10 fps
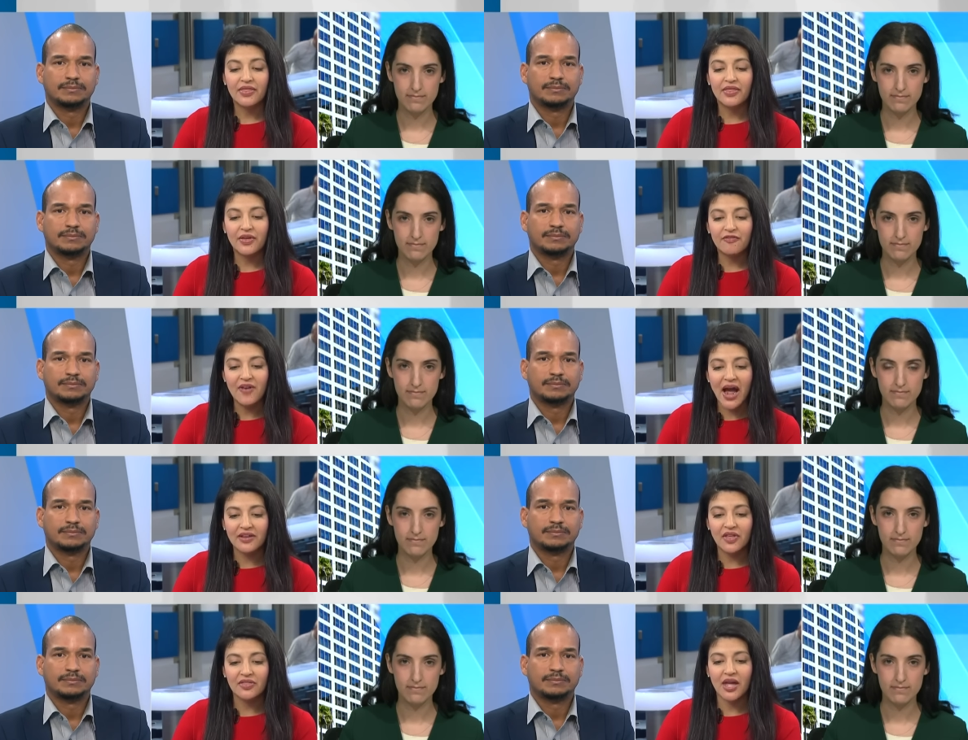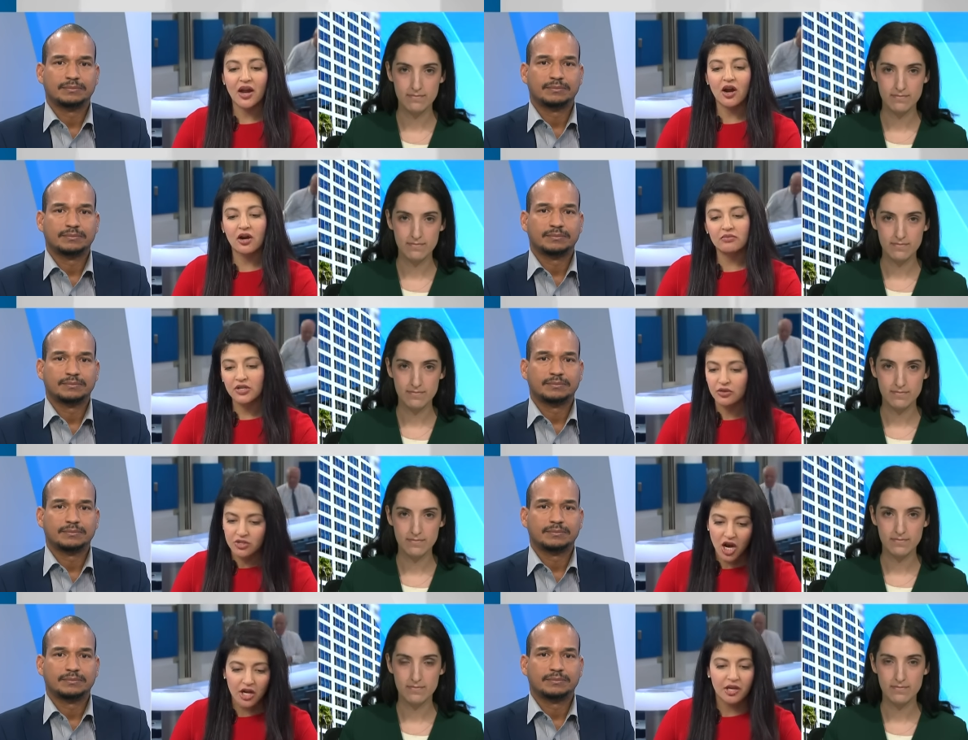Speaker 1: the fact that they are, you know,
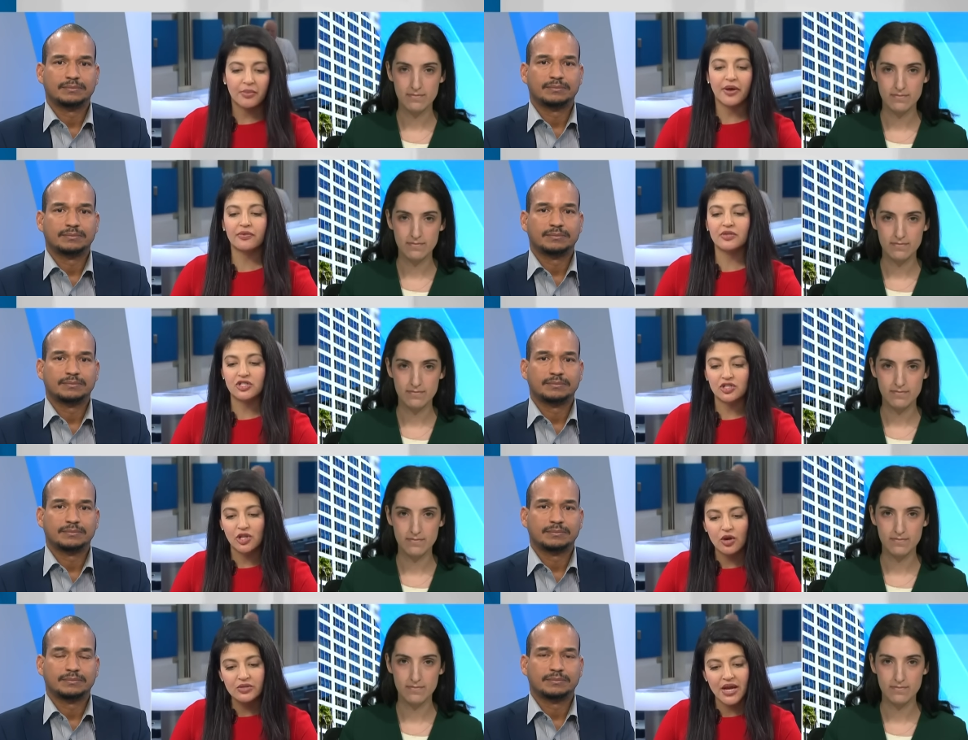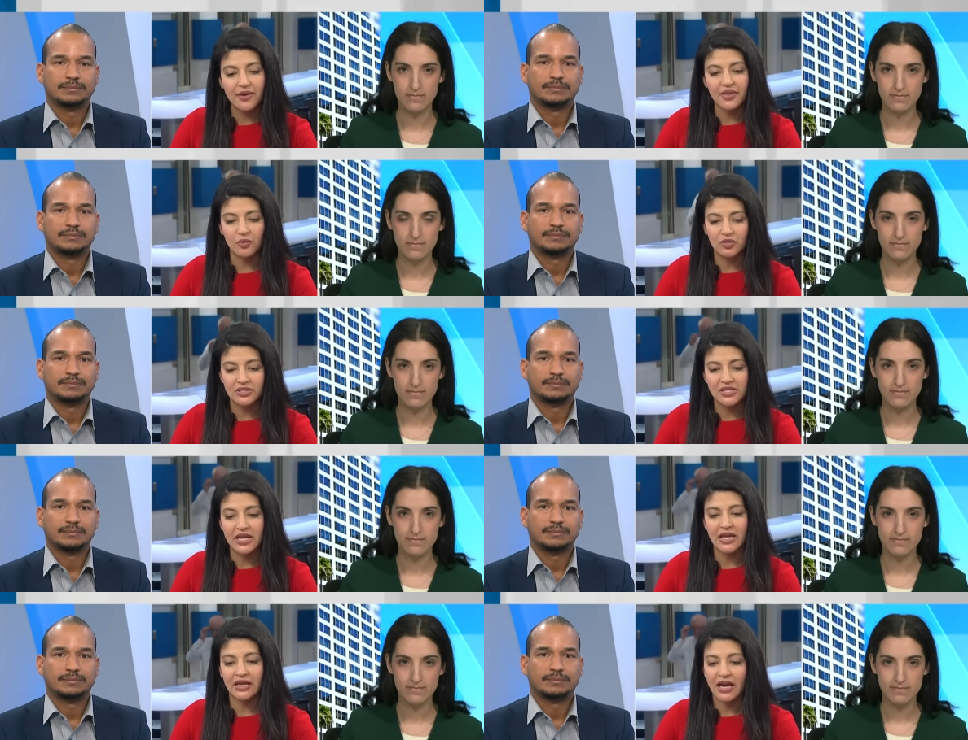talking about the slowdown that we're
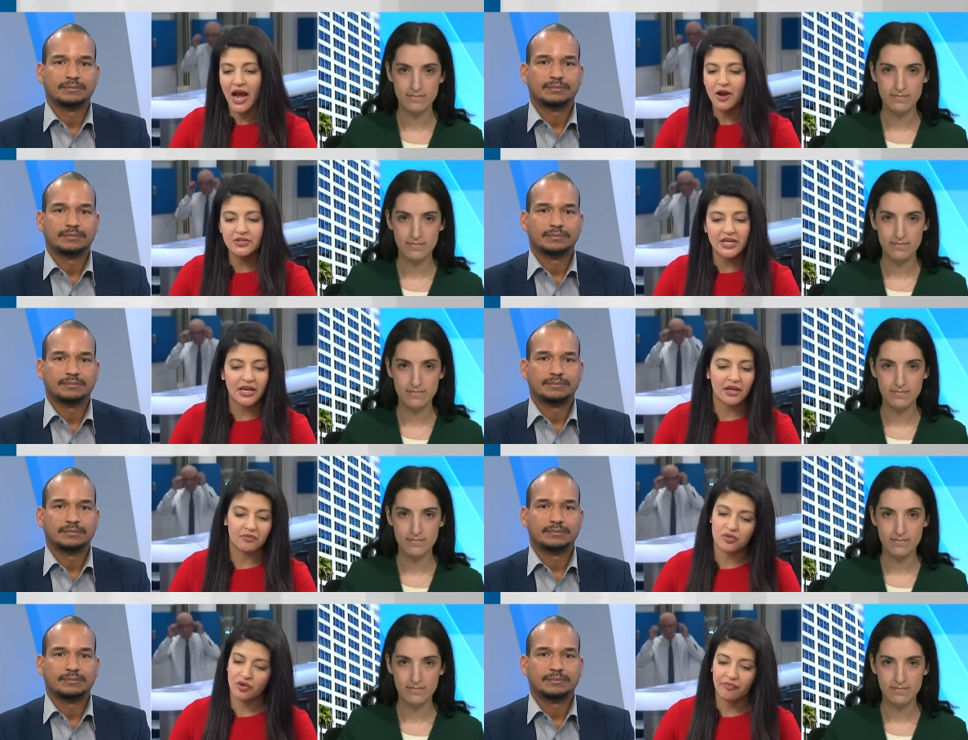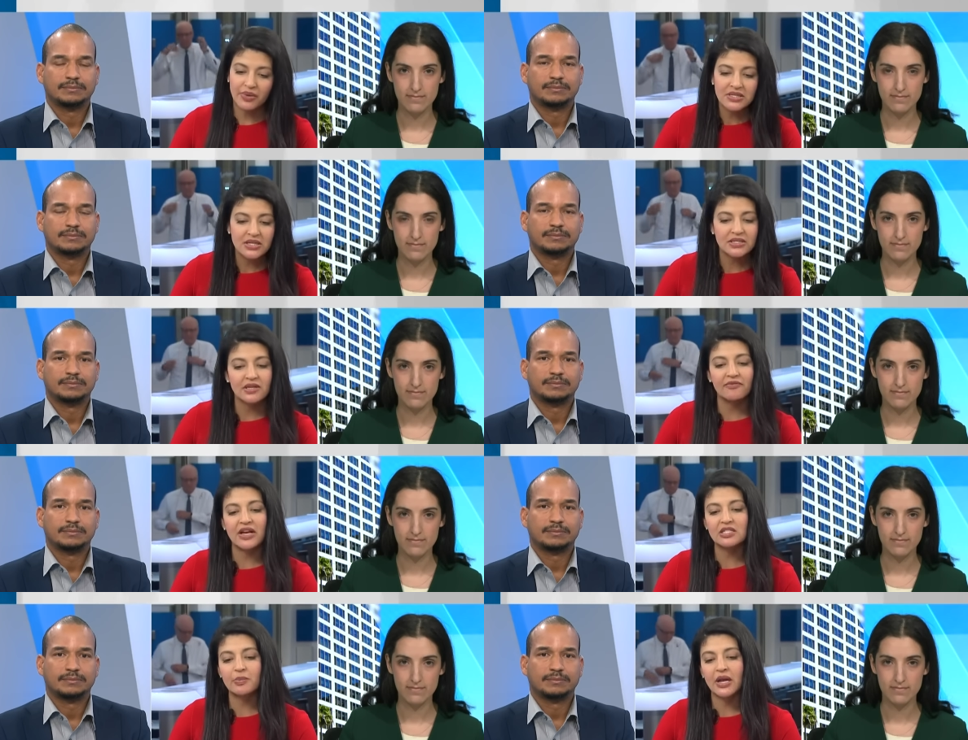seeing in housing and sort of business
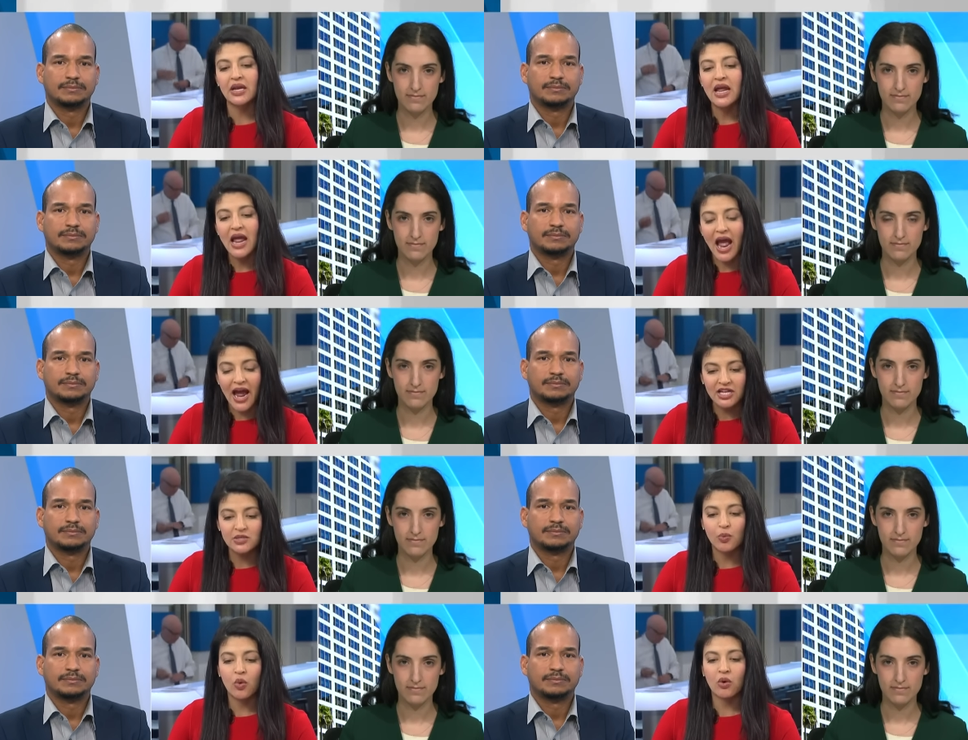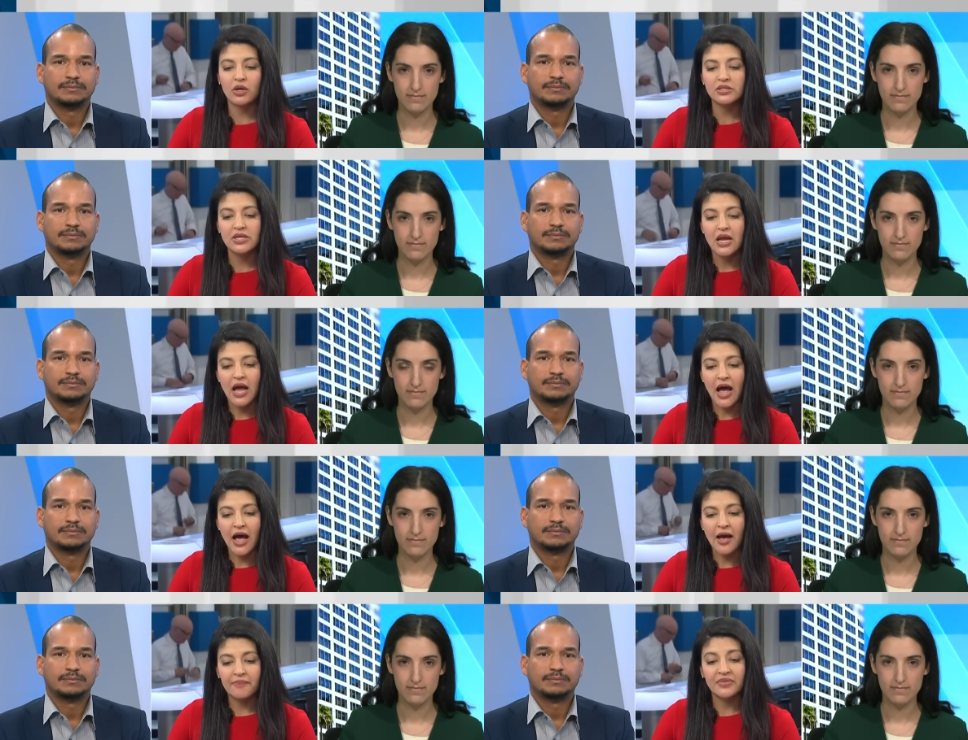investment, exports,
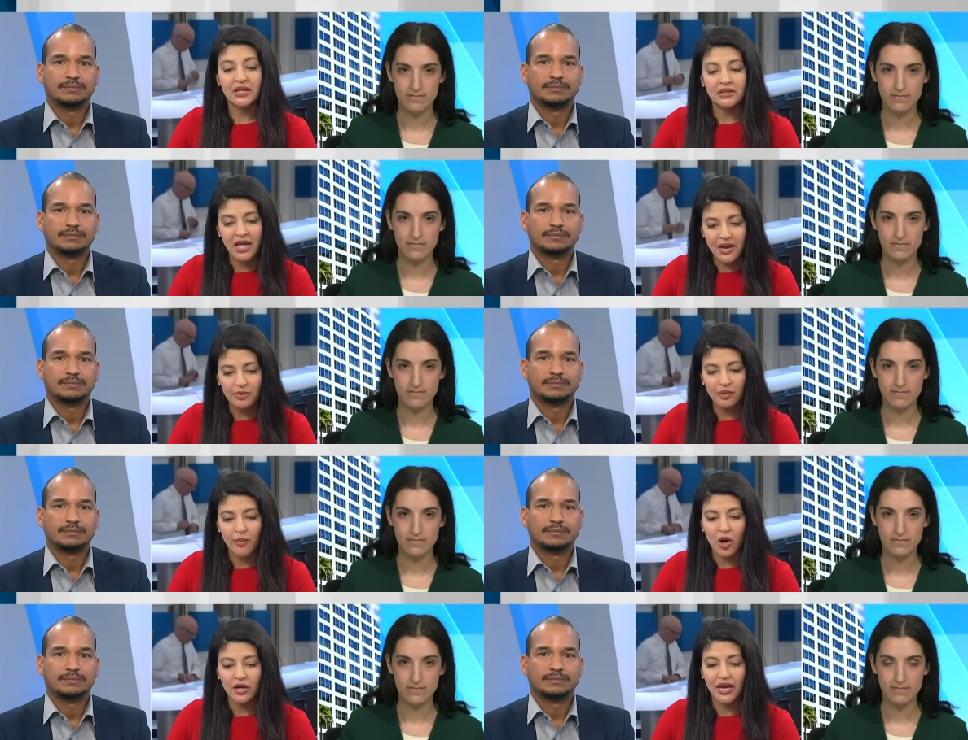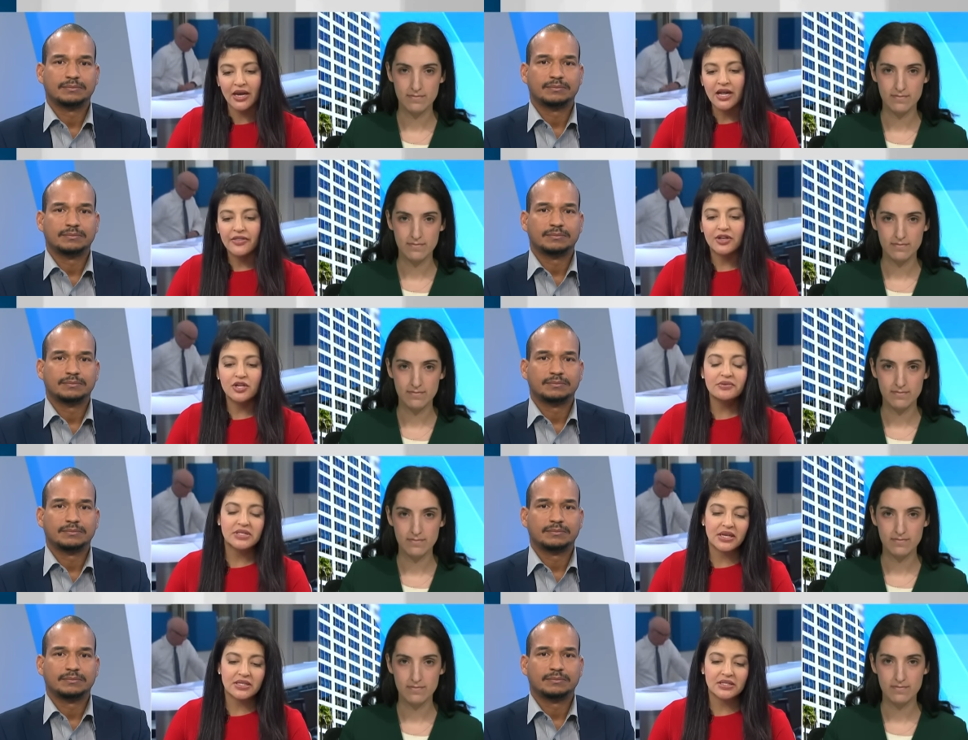um, the labor market. The new
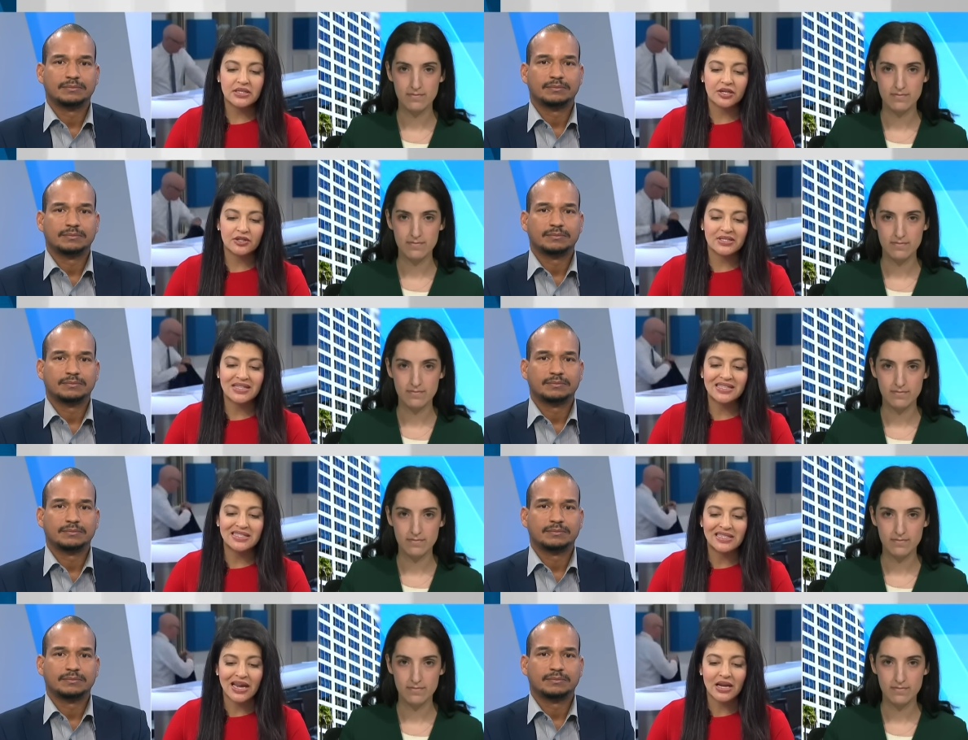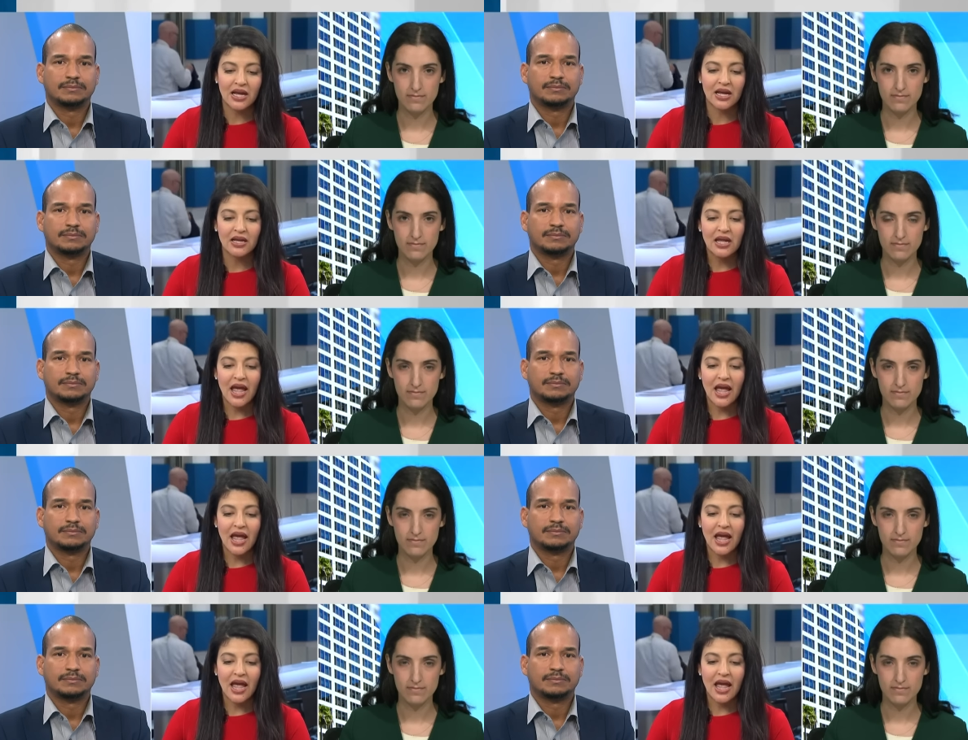sentence here is these data